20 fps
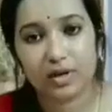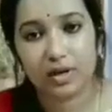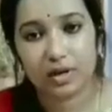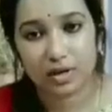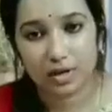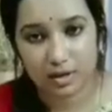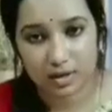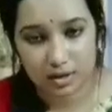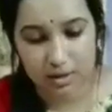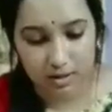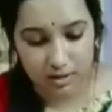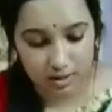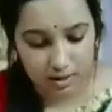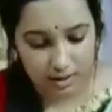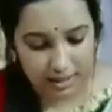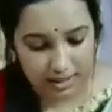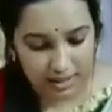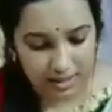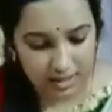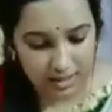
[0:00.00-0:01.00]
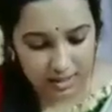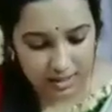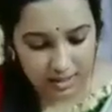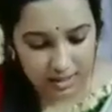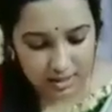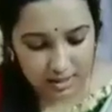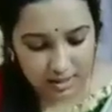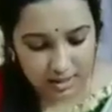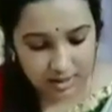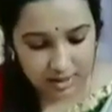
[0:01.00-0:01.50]
uh,
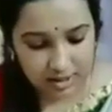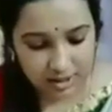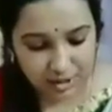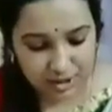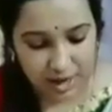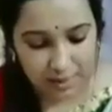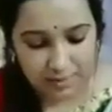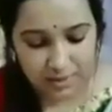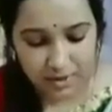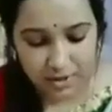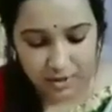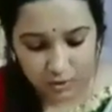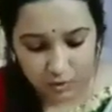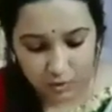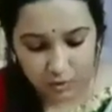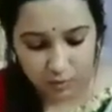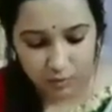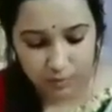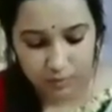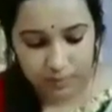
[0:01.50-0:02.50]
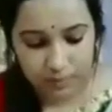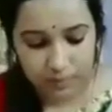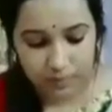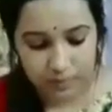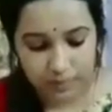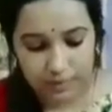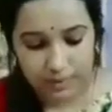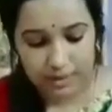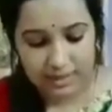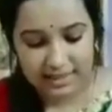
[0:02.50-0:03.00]
is chapter 2
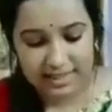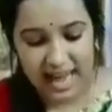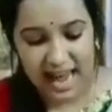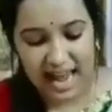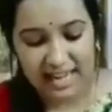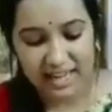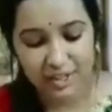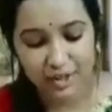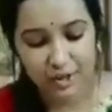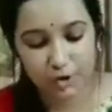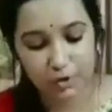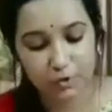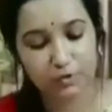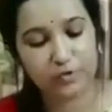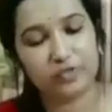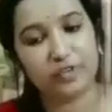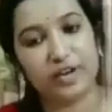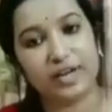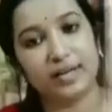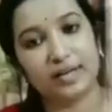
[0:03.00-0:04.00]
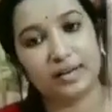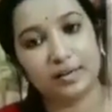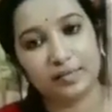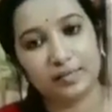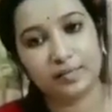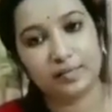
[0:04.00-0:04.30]
Thank You, Friend.